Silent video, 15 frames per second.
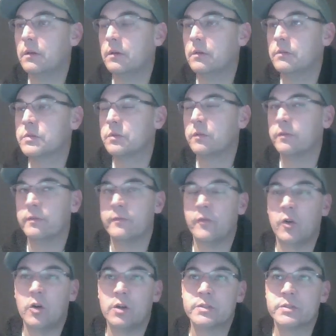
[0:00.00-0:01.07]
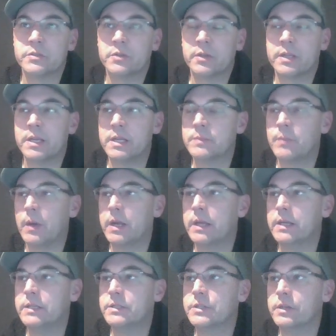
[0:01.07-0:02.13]
sort of advisors, I guess,
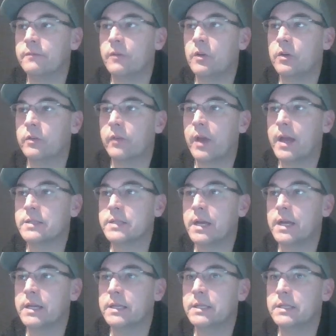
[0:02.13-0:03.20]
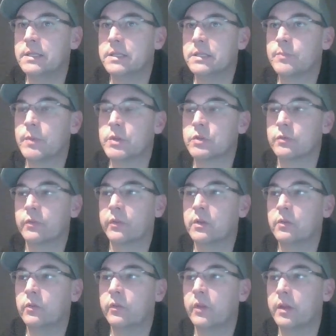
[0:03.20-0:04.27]
but each advisor has a special
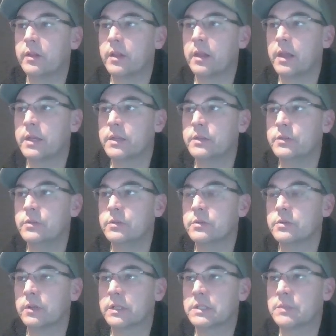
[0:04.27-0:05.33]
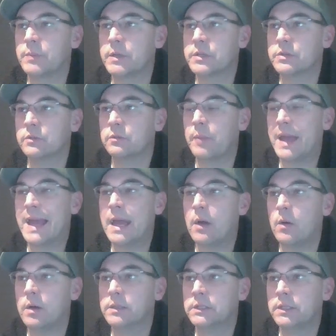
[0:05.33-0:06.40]
skill set that they can use, like a special
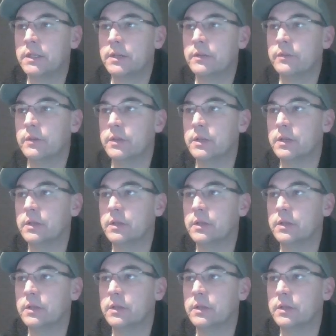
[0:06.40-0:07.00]
power that you can